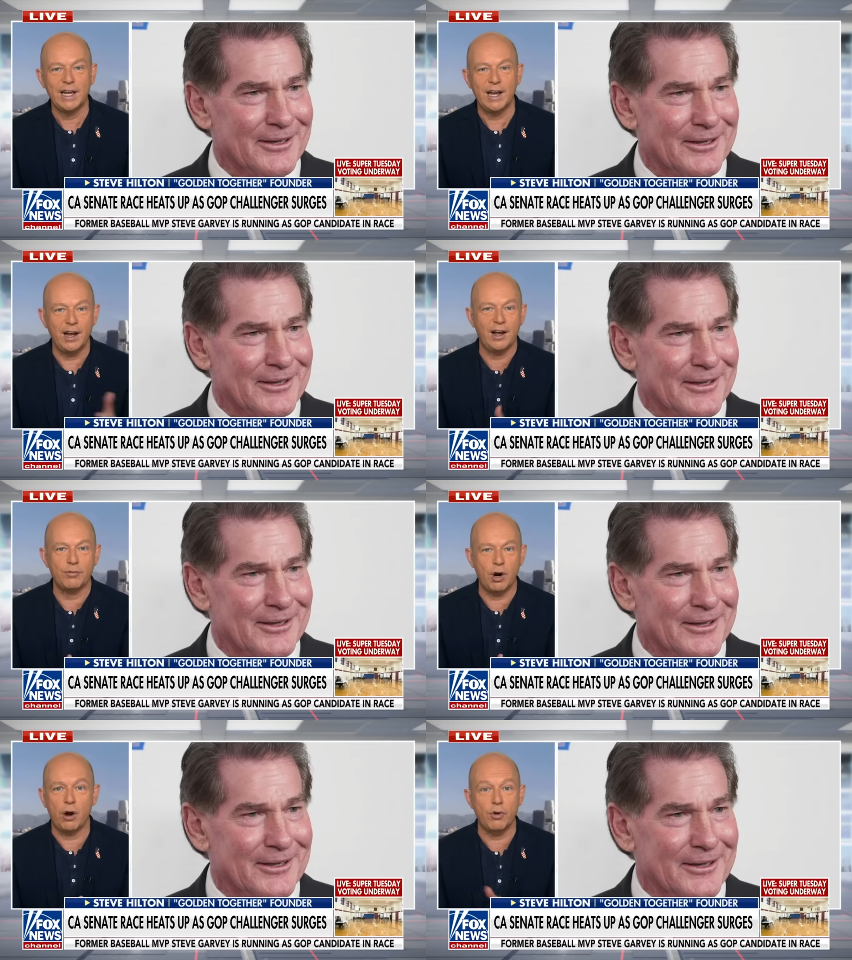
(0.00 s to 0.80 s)
Speaker 1: uh,
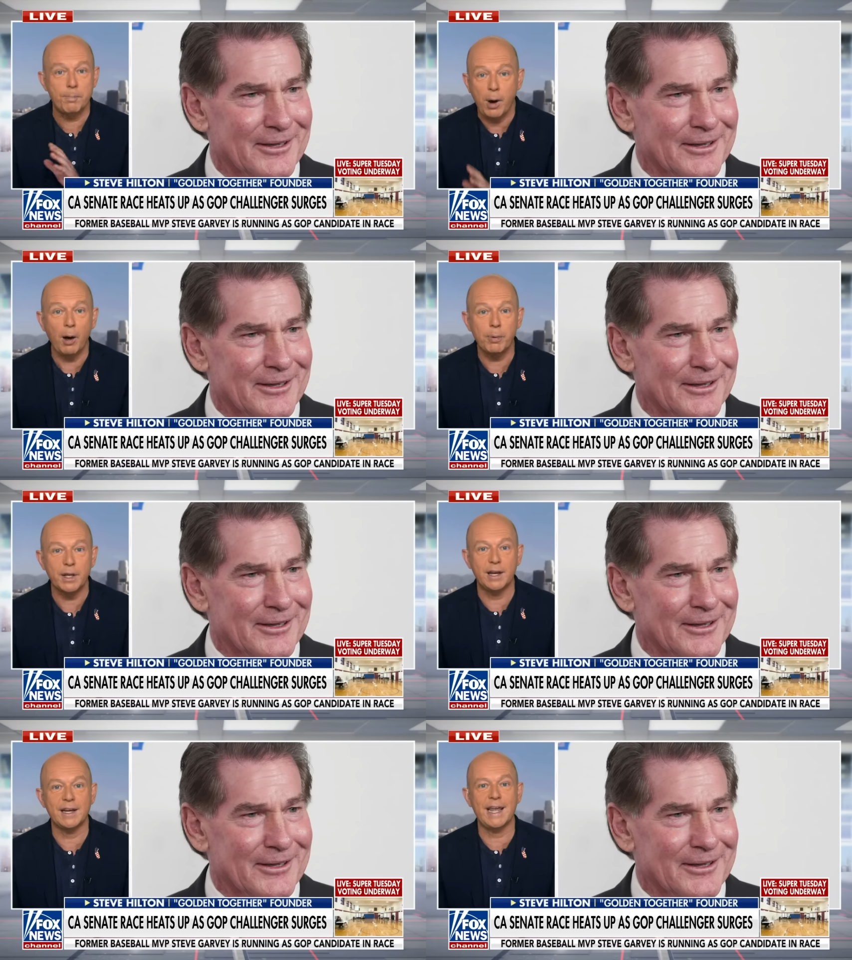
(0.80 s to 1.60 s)
a
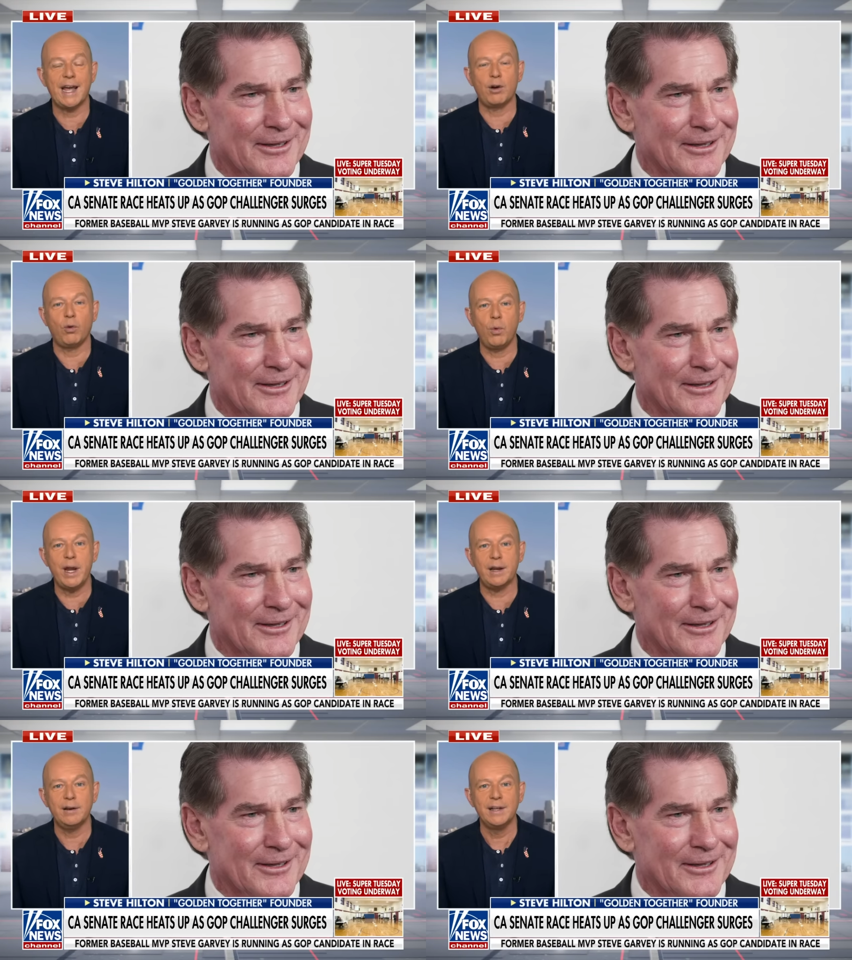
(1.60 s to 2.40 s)
Republican cannot
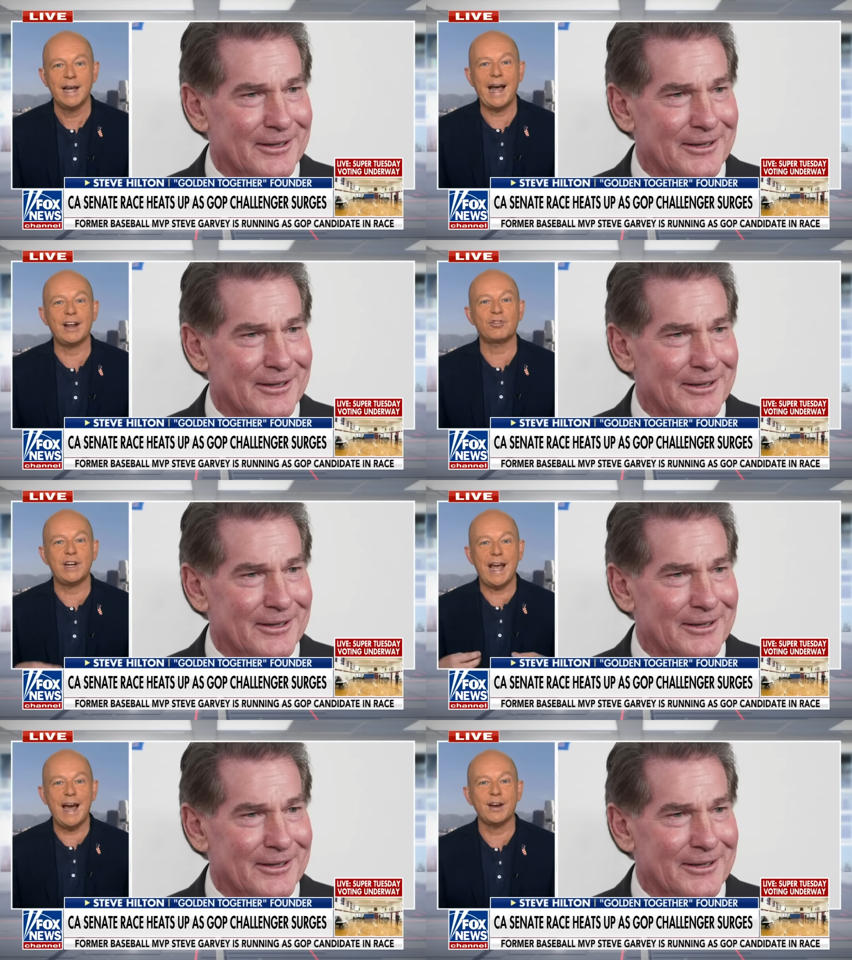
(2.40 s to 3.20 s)
win,
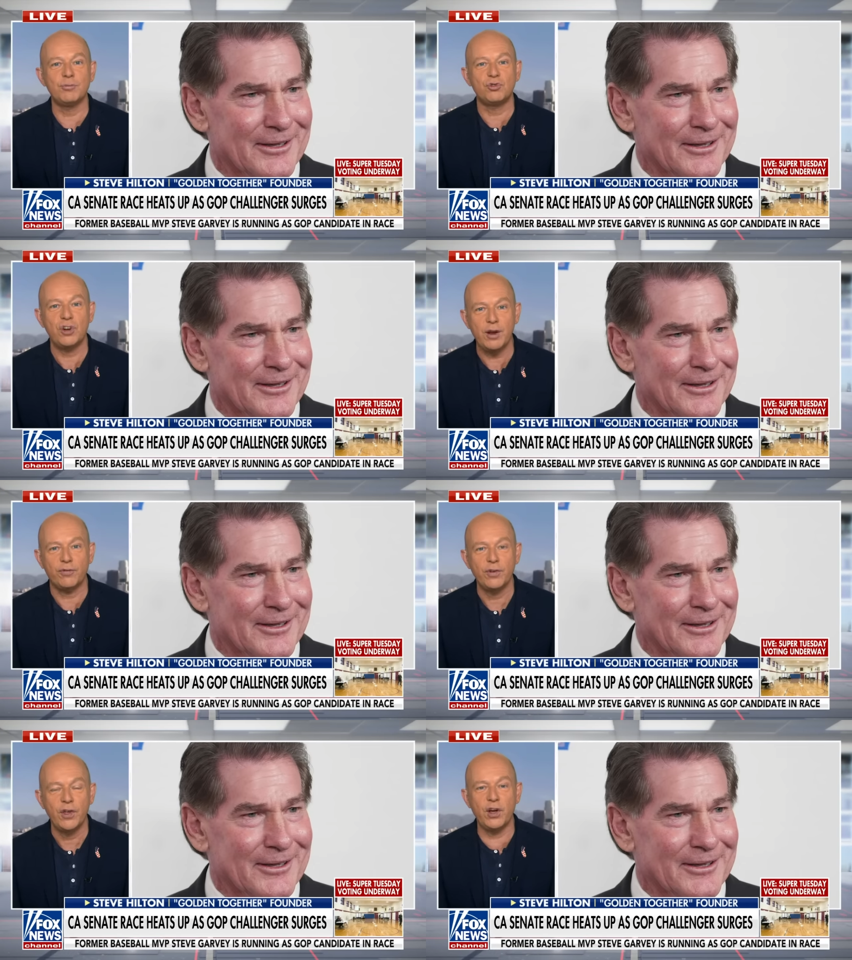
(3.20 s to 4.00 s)
actually, Adam
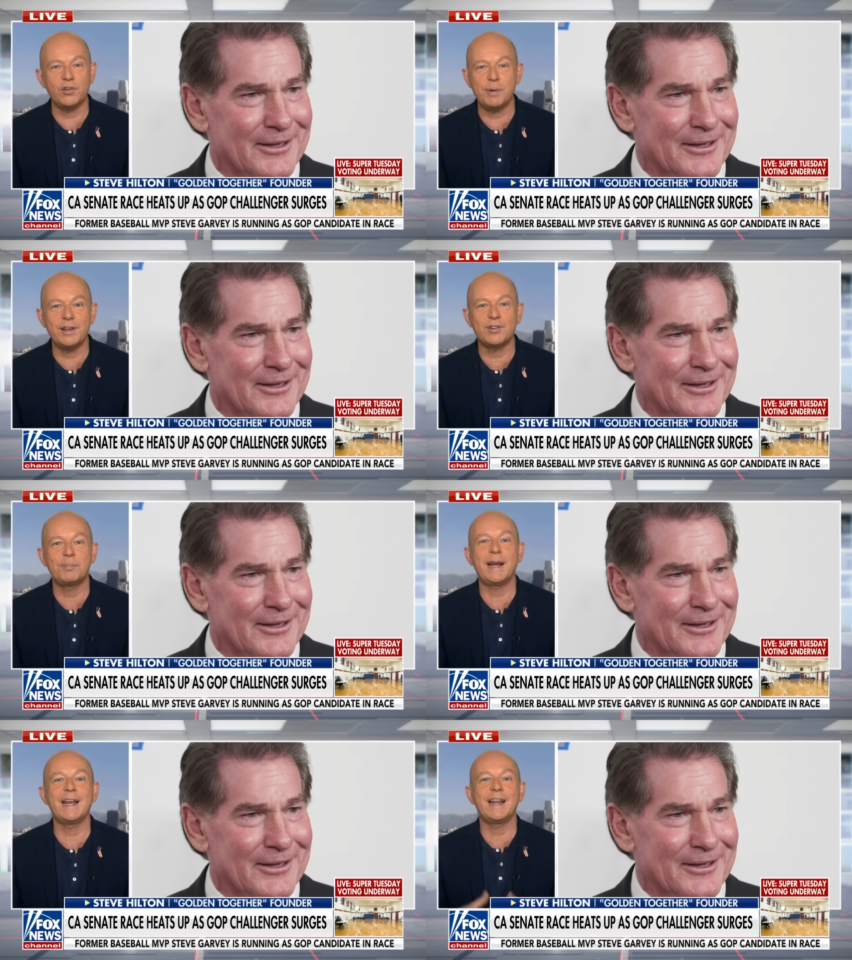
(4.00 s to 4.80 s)
Schiff has been
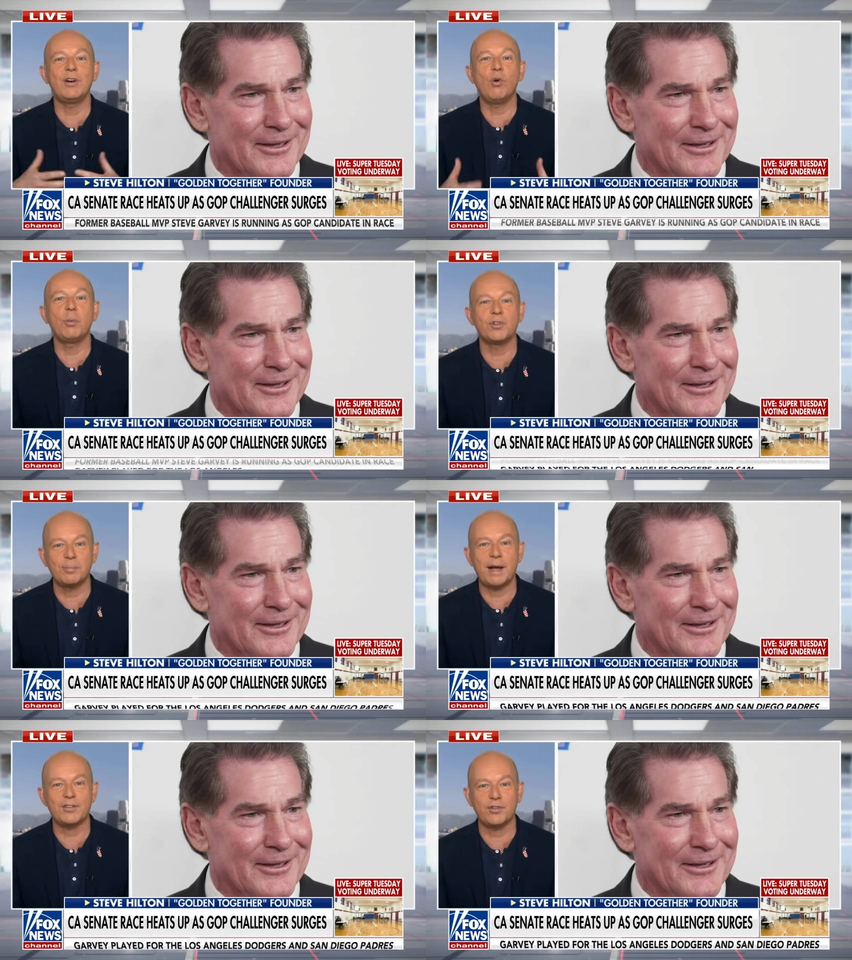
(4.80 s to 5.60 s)
spending enormous
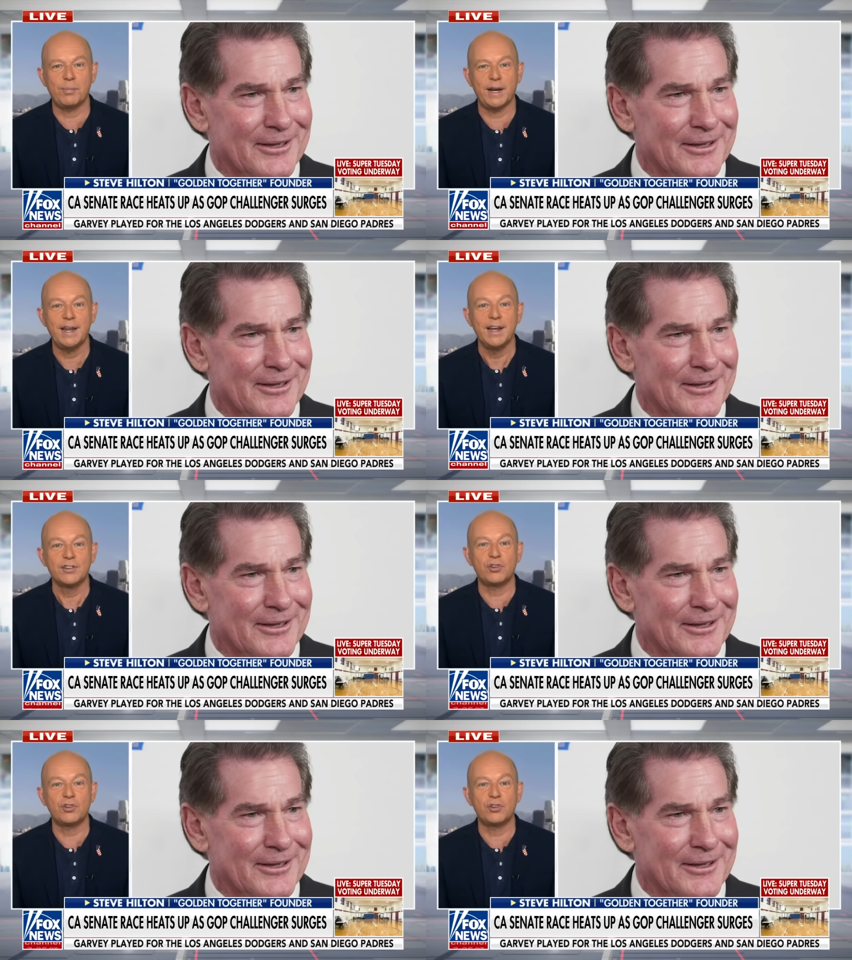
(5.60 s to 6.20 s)
amounts of money to